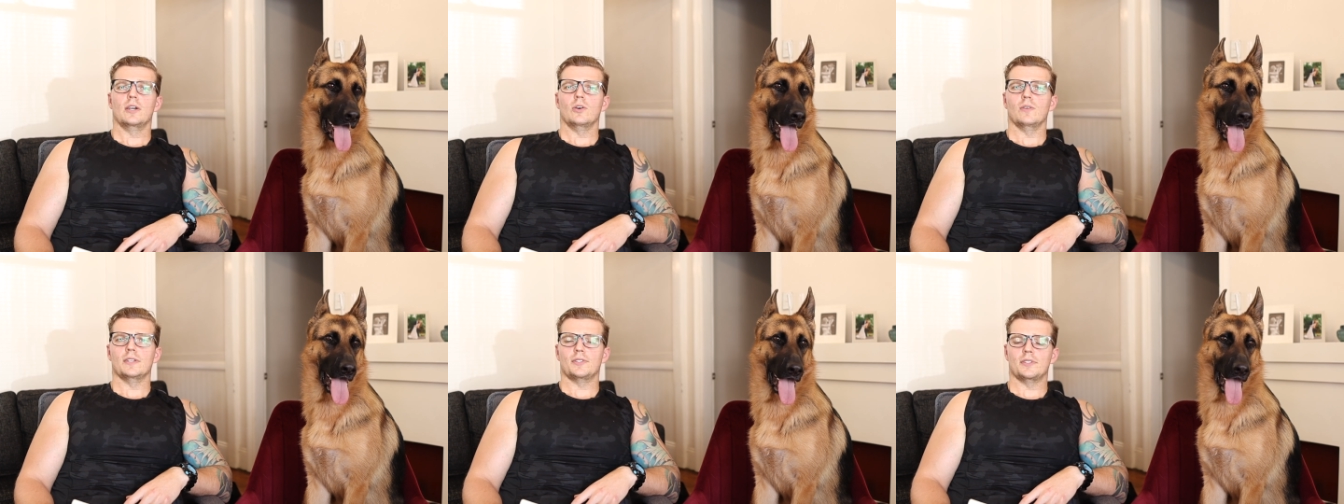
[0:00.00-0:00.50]

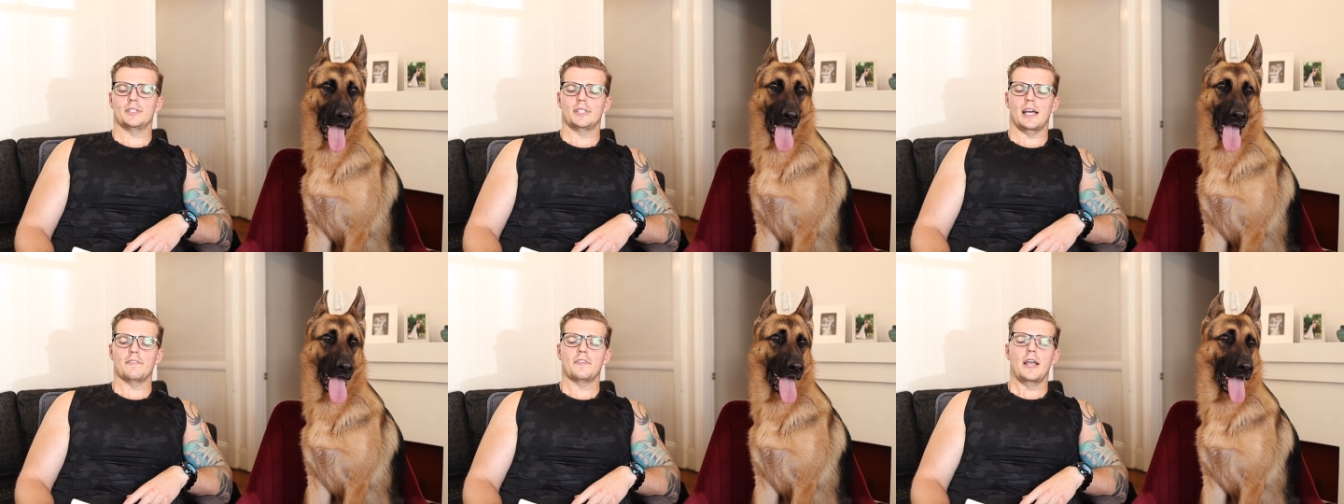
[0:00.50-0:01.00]
all that sort of
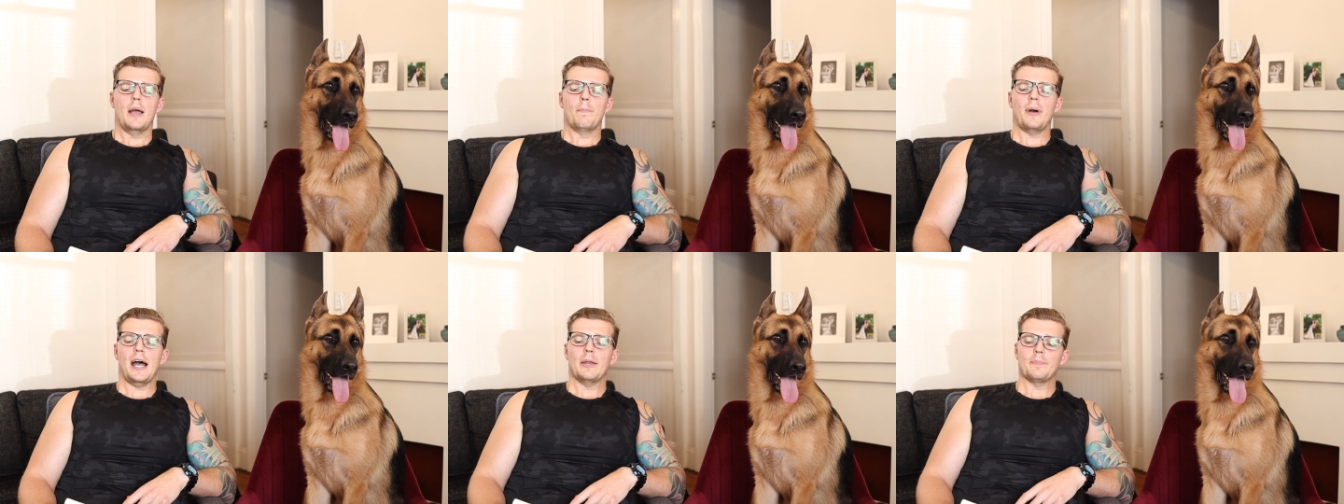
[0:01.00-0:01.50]
stuff.
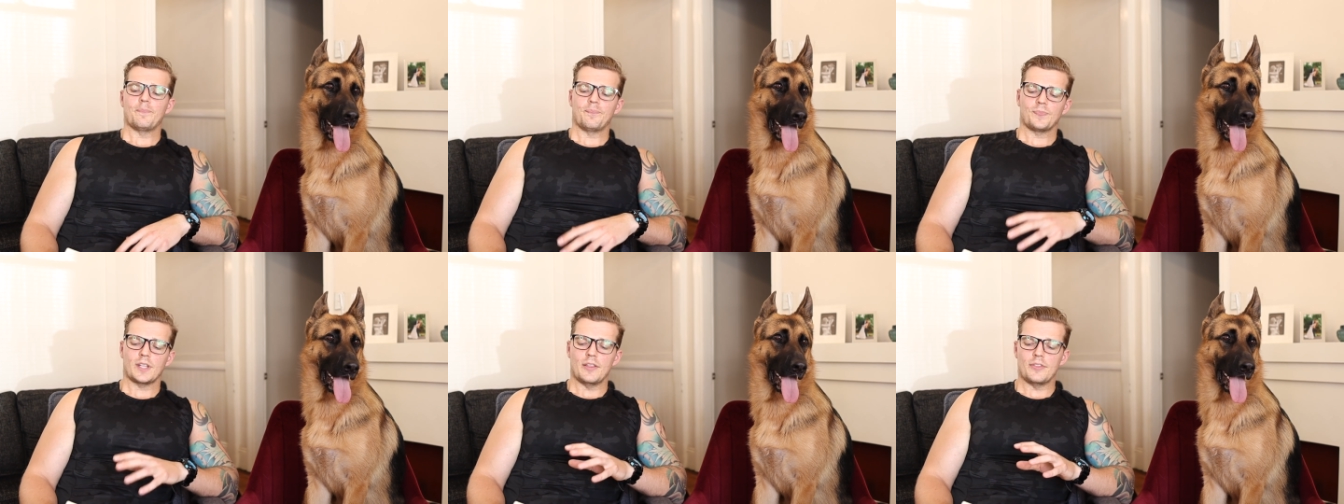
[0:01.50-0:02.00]

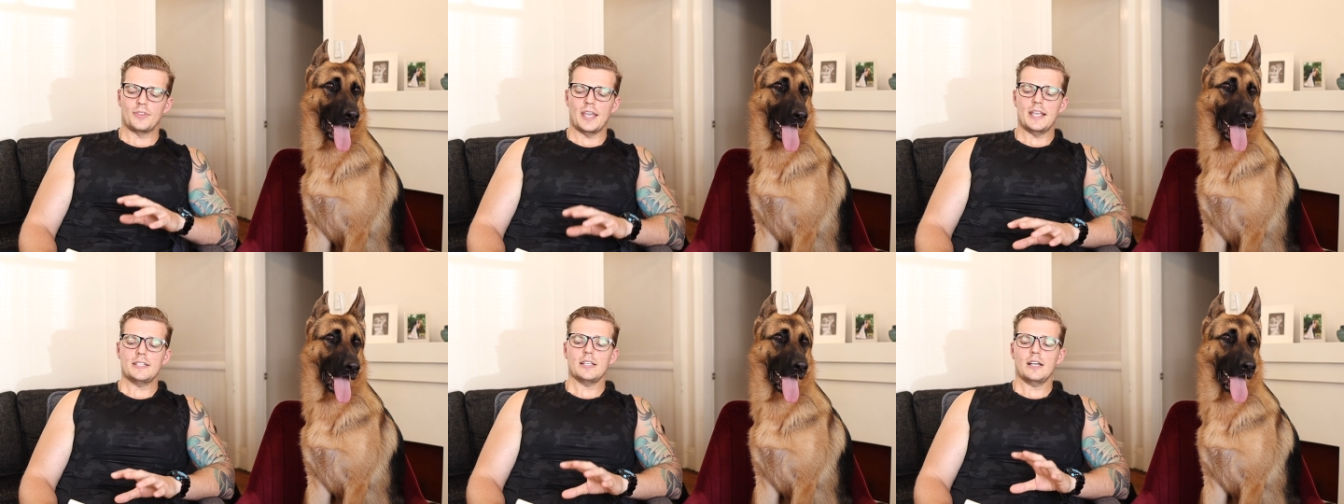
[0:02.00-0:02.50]
But
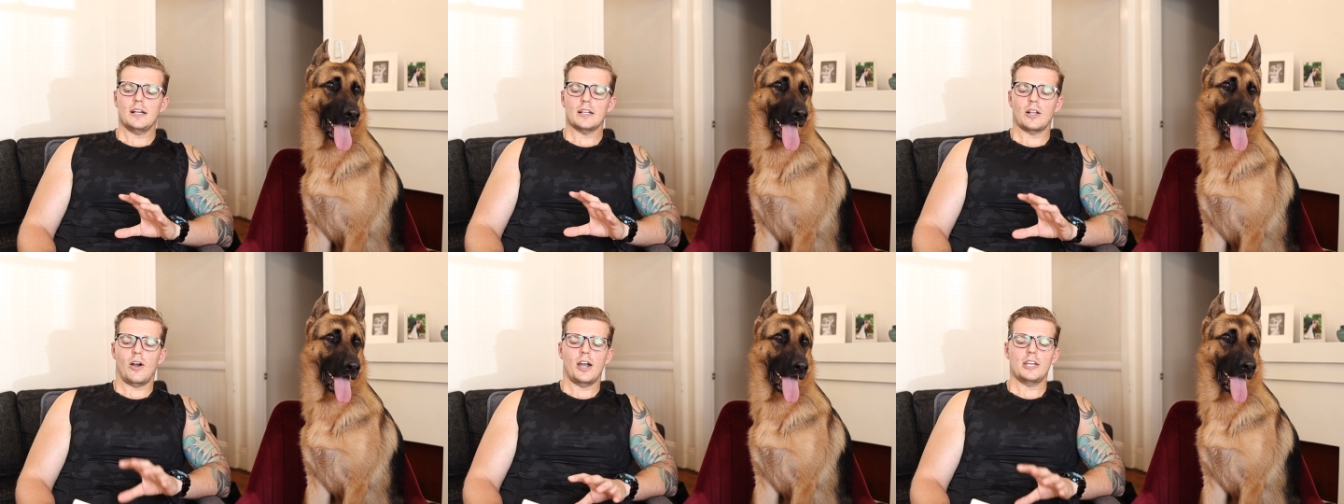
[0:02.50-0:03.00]
these
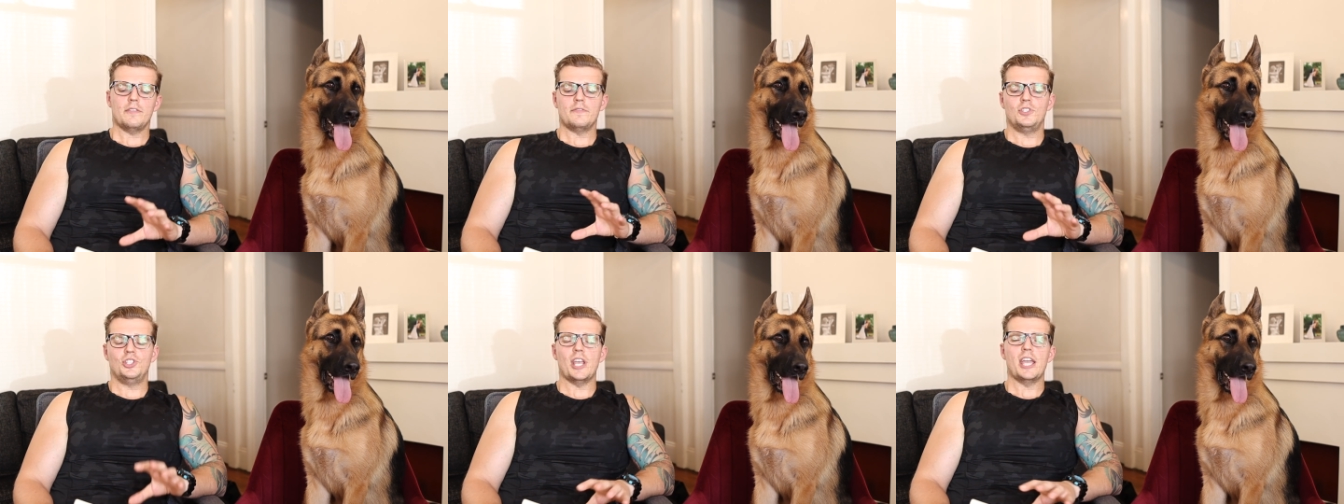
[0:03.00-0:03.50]
are kind
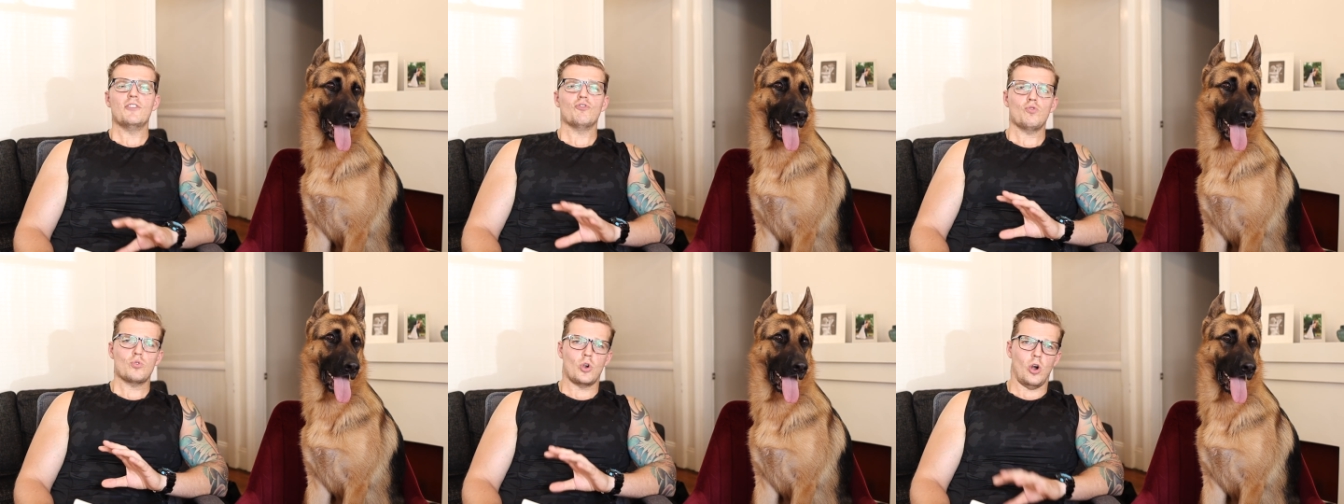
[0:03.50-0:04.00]
of
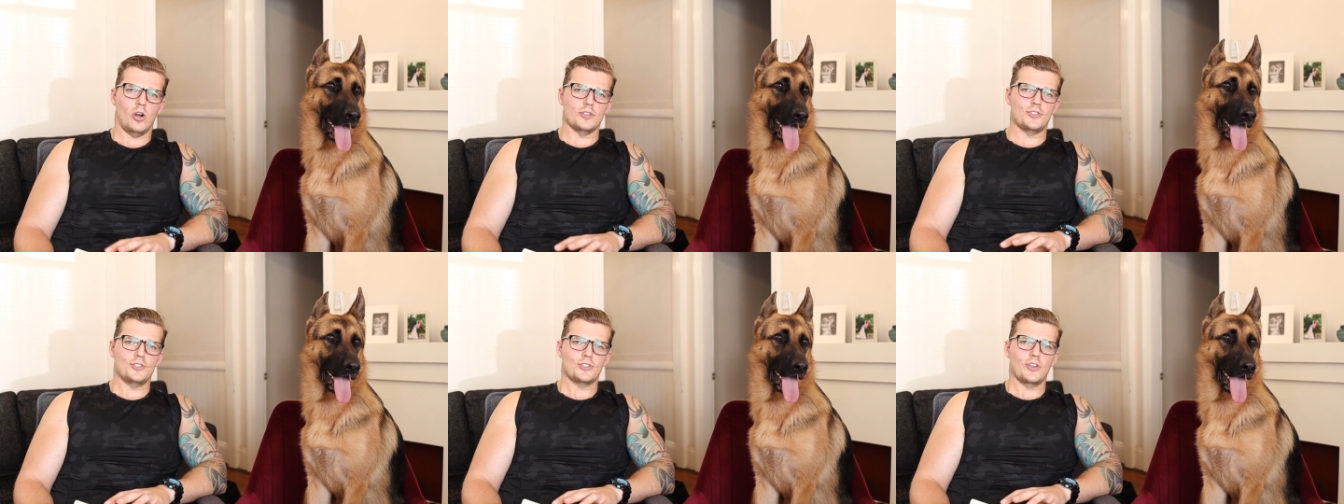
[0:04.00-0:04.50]
general
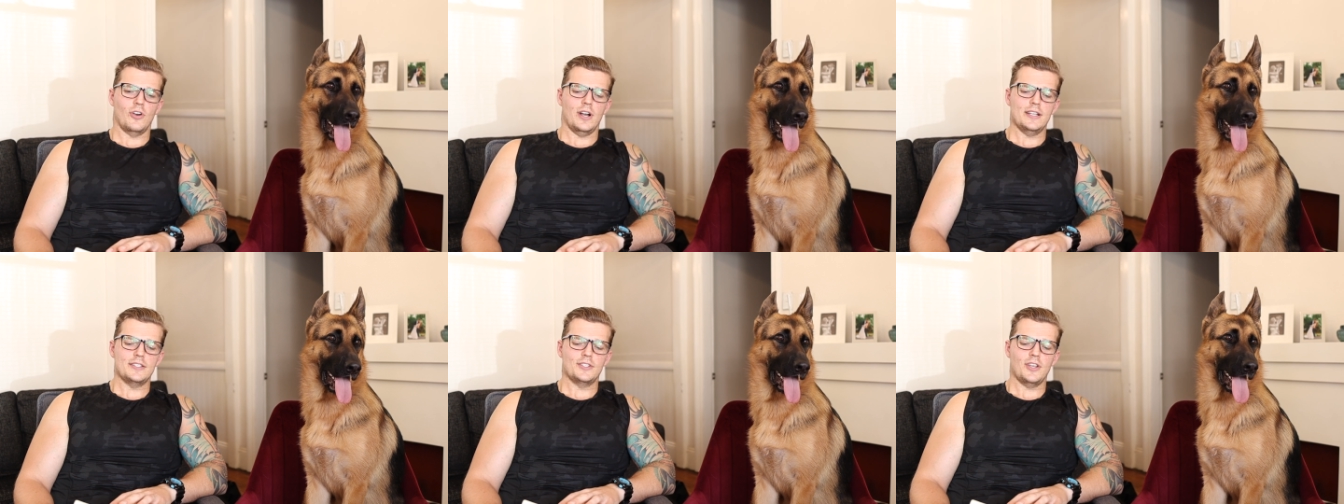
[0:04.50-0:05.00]
costs, guys.